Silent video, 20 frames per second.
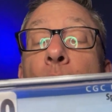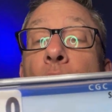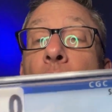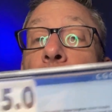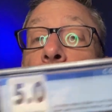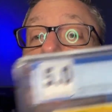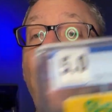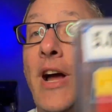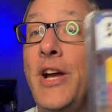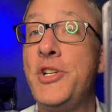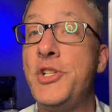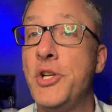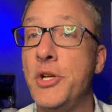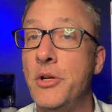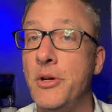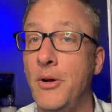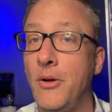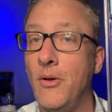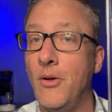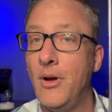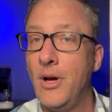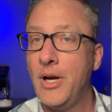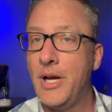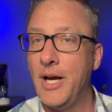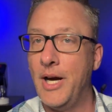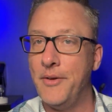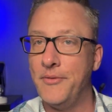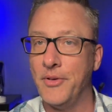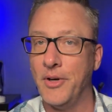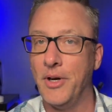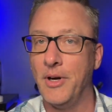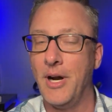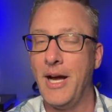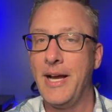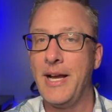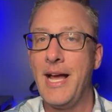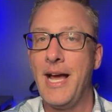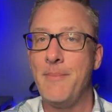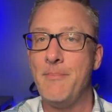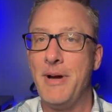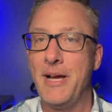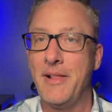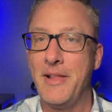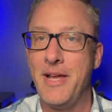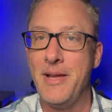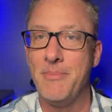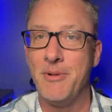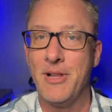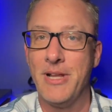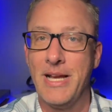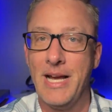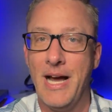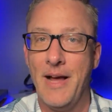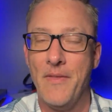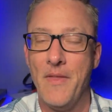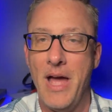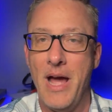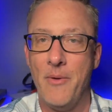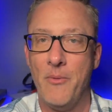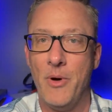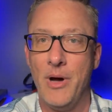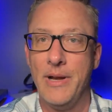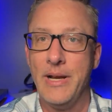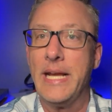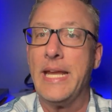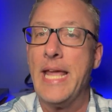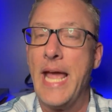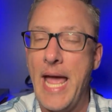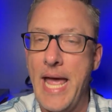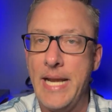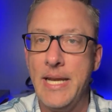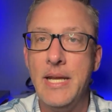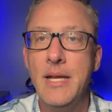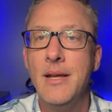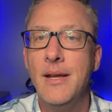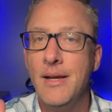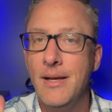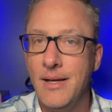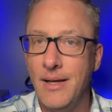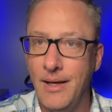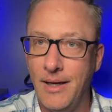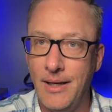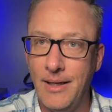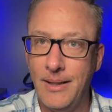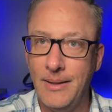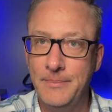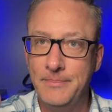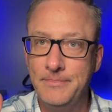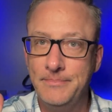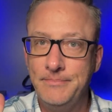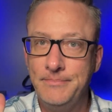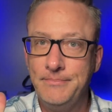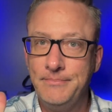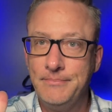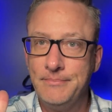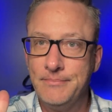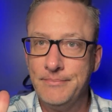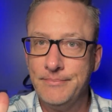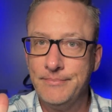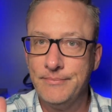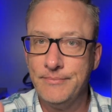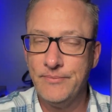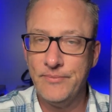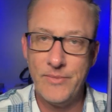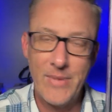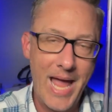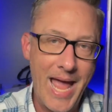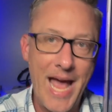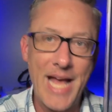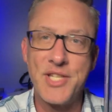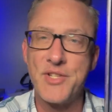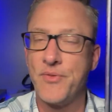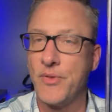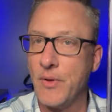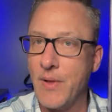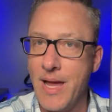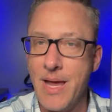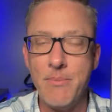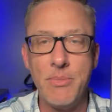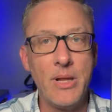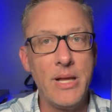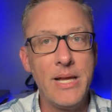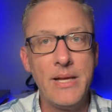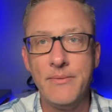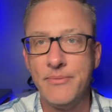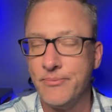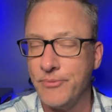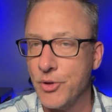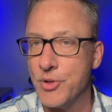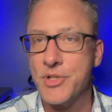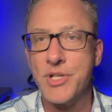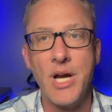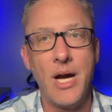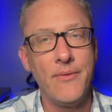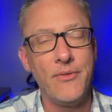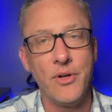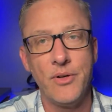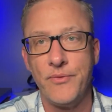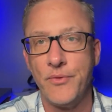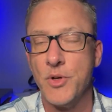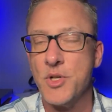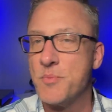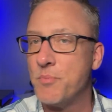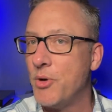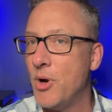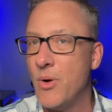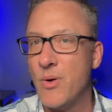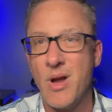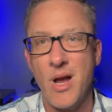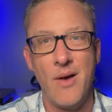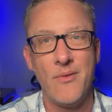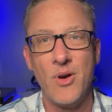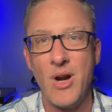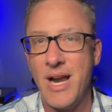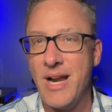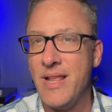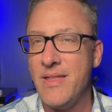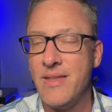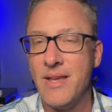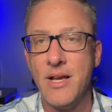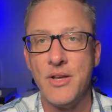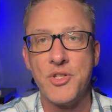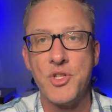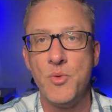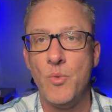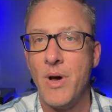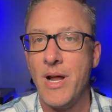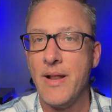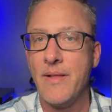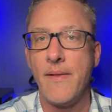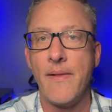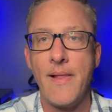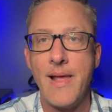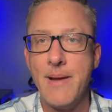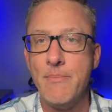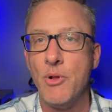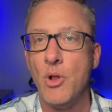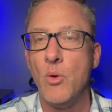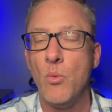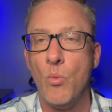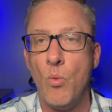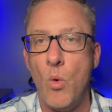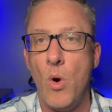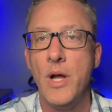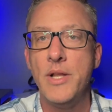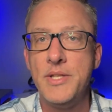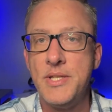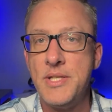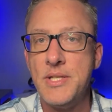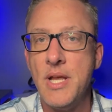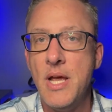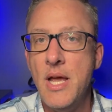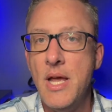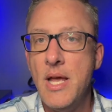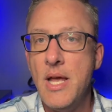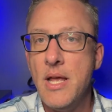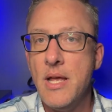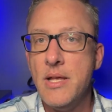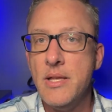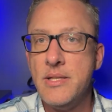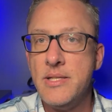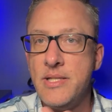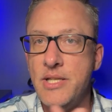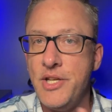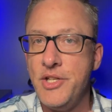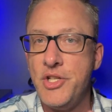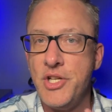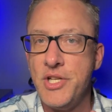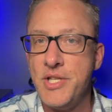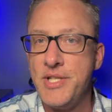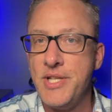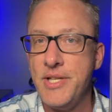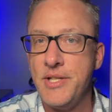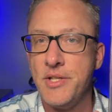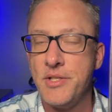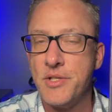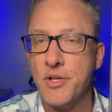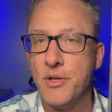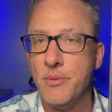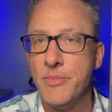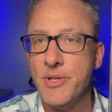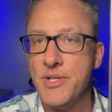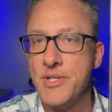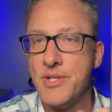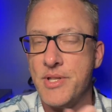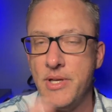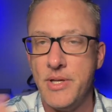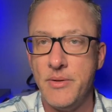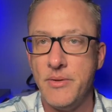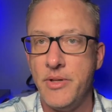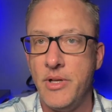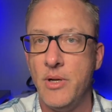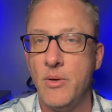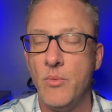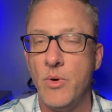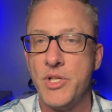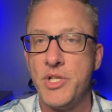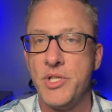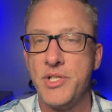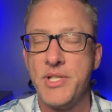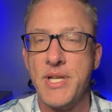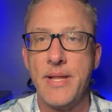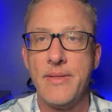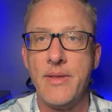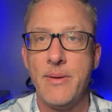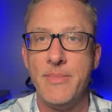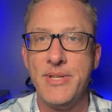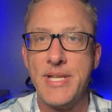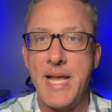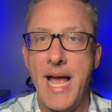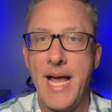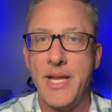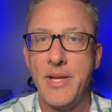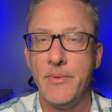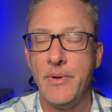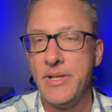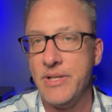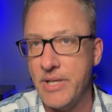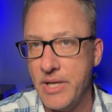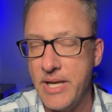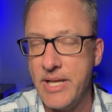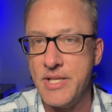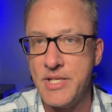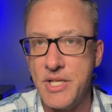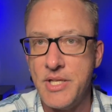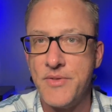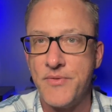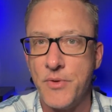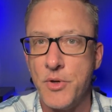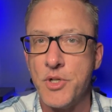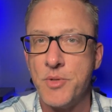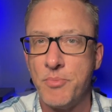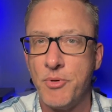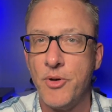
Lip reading: professional cover. I got my labeling on that one. Again, ask for labeling, first cover, first pro cover, anything else you want on the label. Once CGC determines that, you know, what you sent them is accurate and that is his first